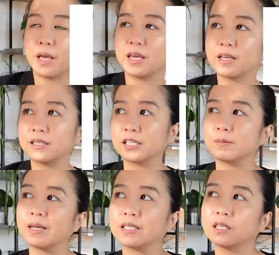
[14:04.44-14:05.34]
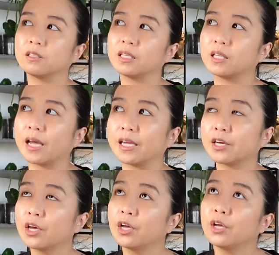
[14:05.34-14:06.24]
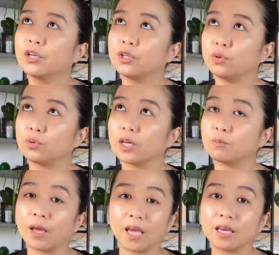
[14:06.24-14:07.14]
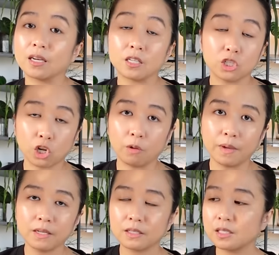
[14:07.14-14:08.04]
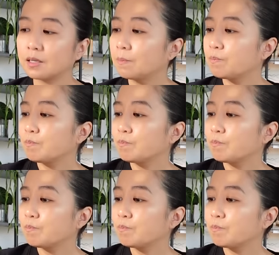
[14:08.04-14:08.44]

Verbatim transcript: pay is, it's basically like you can pay in installments